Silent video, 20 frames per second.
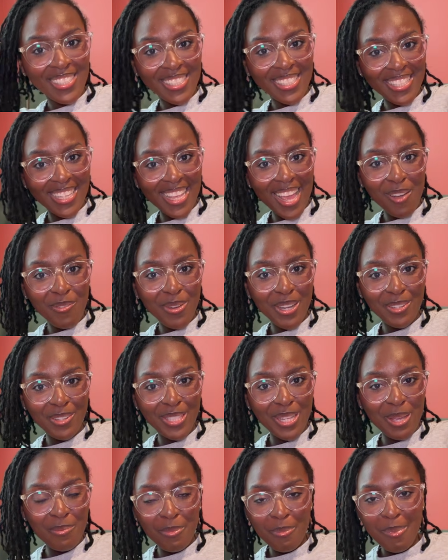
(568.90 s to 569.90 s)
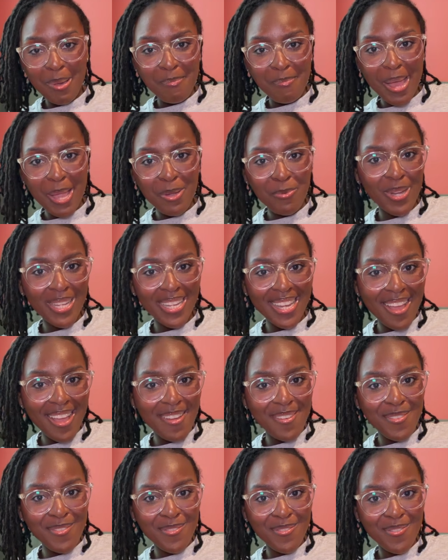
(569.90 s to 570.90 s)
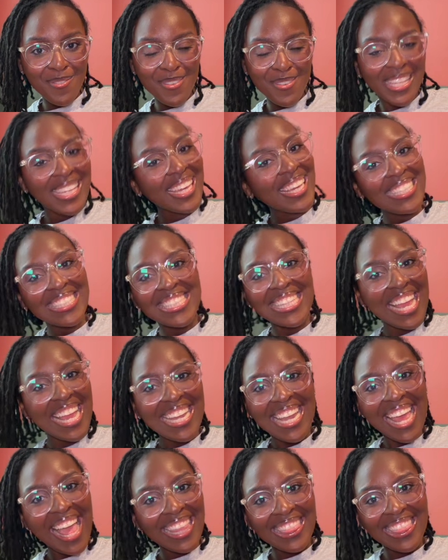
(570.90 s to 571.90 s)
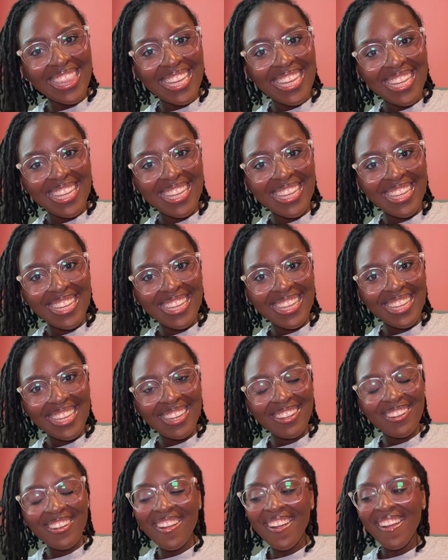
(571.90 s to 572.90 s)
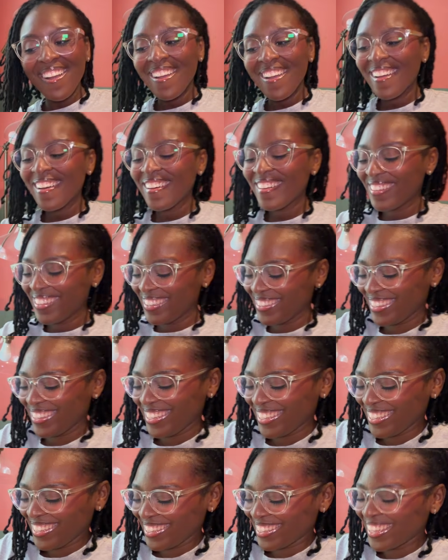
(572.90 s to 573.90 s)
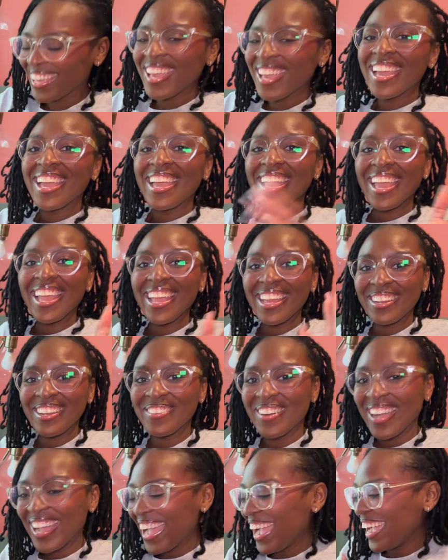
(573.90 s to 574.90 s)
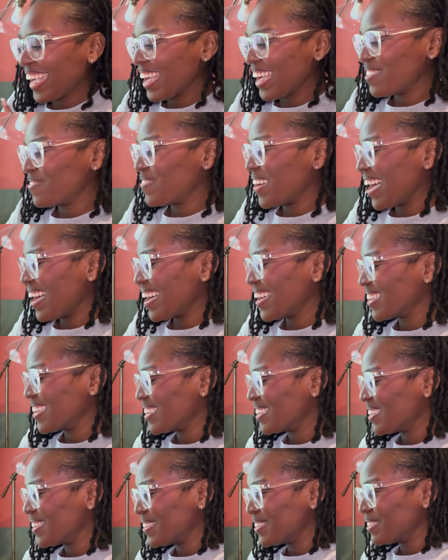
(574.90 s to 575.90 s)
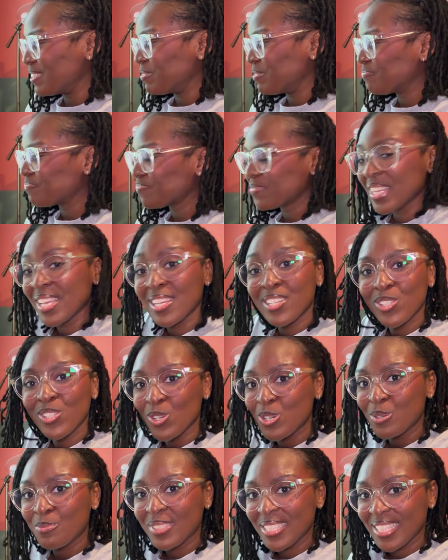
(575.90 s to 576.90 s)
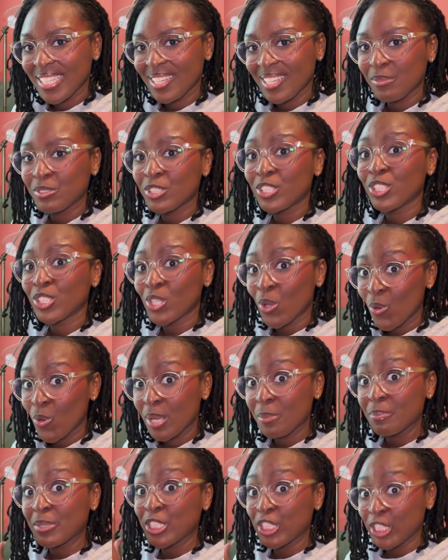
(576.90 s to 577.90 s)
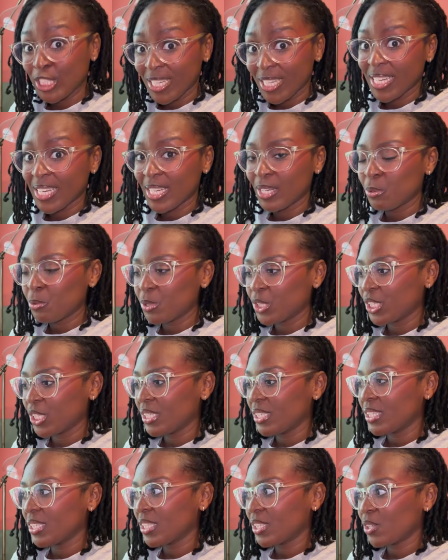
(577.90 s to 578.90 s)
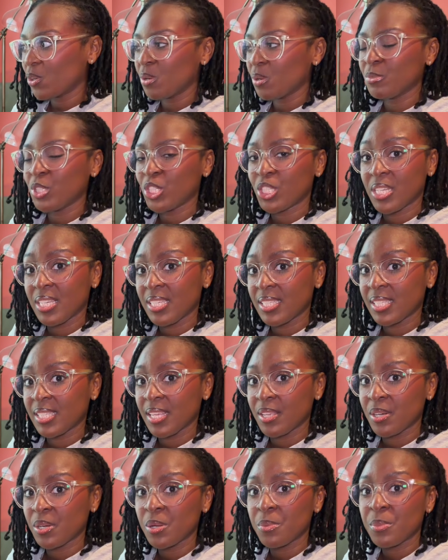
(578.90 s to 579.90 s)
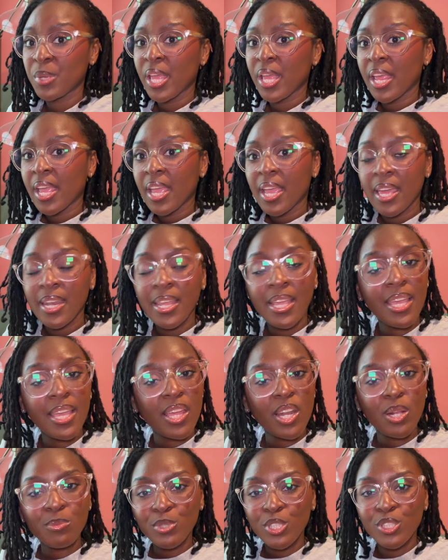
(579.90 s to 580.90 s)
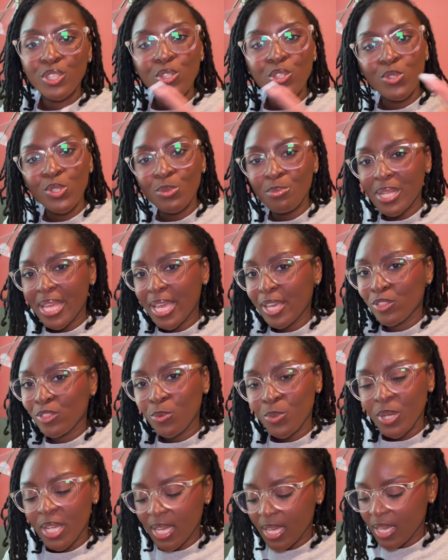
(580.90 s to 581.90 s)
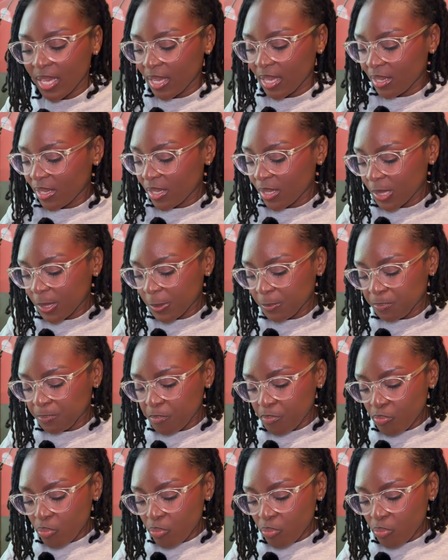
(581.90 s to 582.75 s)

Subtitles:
So y'all wasn't gonna tell me my mic went on? You ain't say nothing, girl. Anyway, I got my sewing machine, Lord Jesus, sewing machine set up. And again, I'm just using black thread. I